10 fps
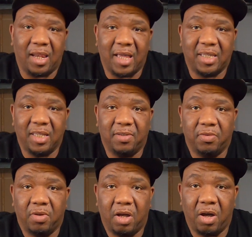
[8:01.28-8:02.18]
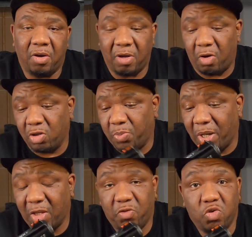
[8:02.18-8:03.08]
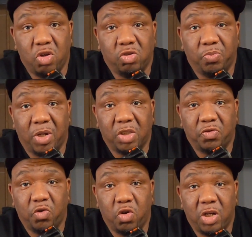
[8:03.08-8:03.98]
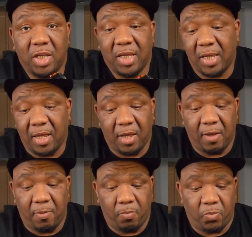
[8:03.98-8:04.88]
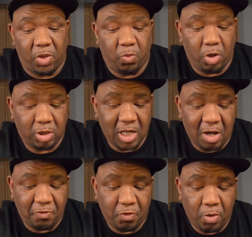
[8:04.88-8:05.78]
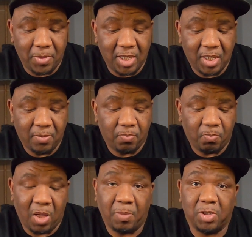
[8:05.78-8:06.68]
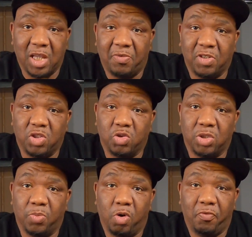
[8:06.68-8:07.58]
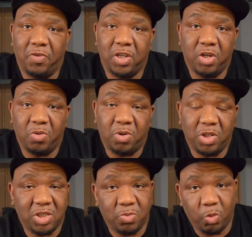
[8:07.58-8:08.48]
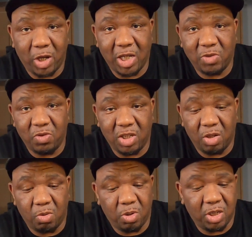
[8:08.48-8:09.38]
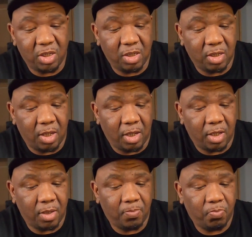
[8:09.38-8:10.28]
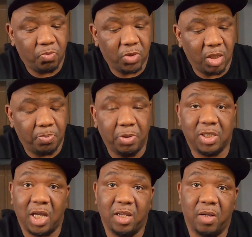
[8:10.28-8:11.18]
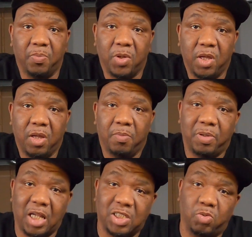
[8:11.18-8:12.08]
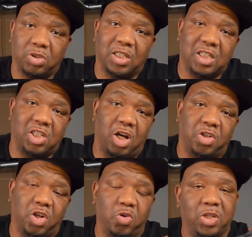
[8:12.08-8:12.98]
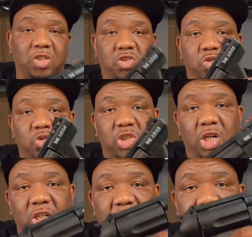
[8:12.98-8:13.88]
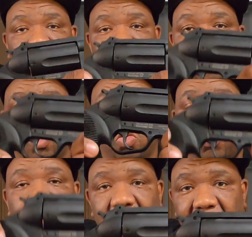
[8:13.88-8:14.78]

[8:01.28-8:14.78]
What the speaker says: like it. I only paid a few $100 for it. It works out for me. I'm gonna definitely do some more video on it, some range video on it, and put that up. But I just want to let y'all know and introduce y'all to my new